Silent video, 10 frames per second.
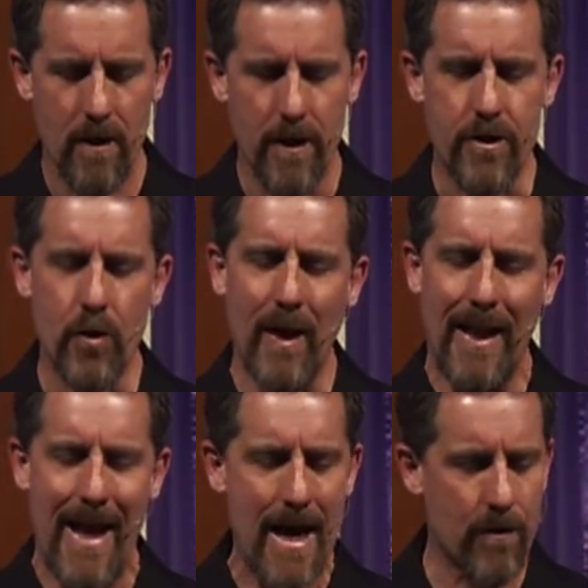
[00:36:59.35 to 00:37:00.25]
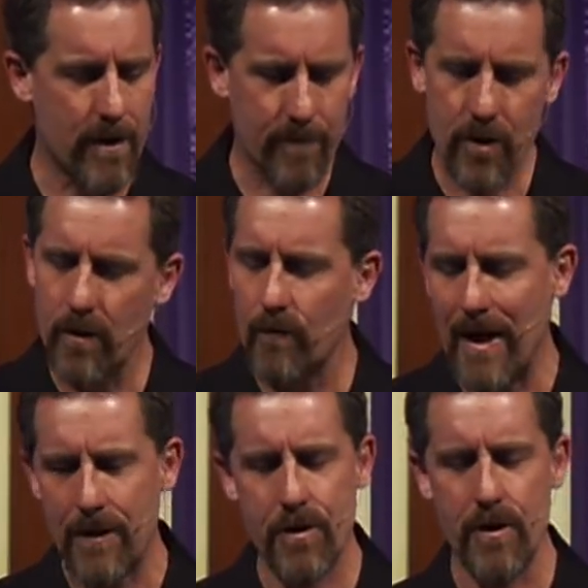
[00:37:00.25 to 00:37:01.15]
that you allowed them to
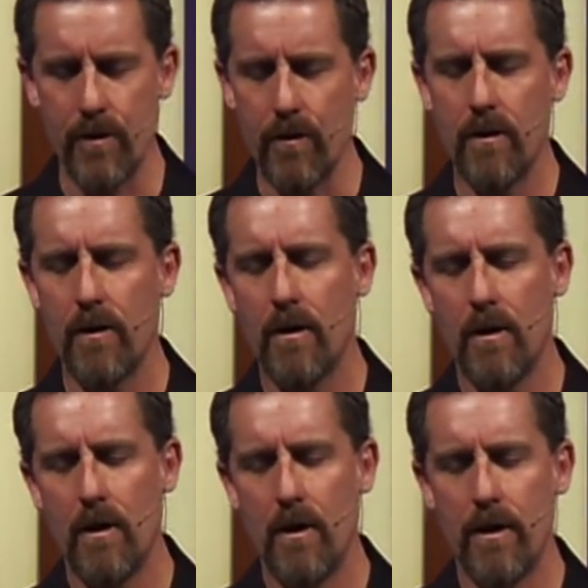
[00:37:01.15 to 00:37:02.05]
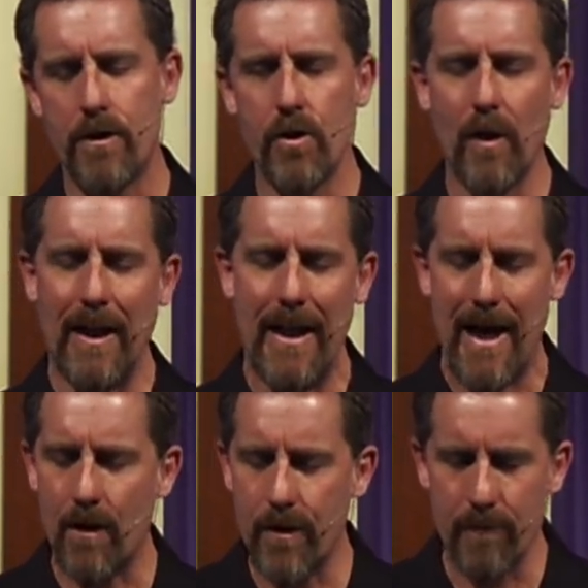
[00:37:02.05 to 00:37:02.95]
arrest you, that you
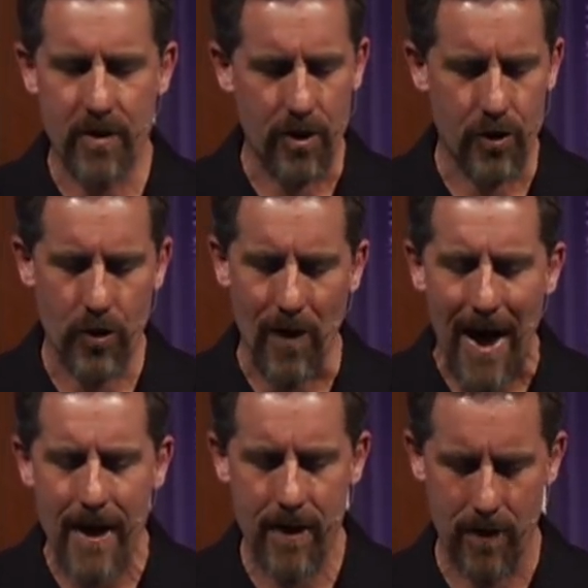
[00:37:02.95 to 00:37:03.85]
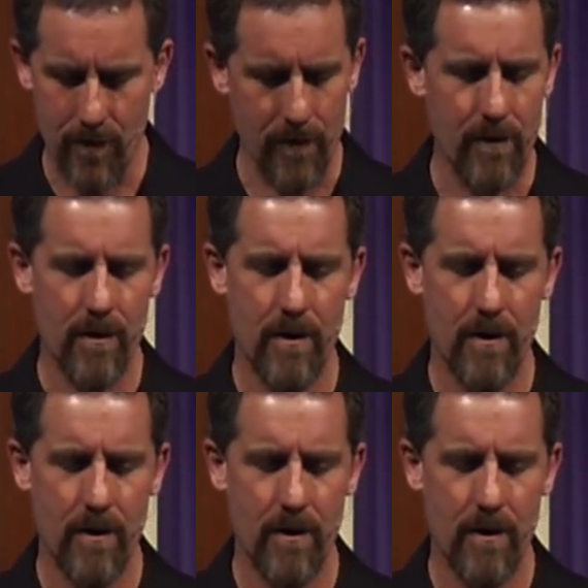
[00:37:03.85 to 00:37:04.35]
allowed them to try you,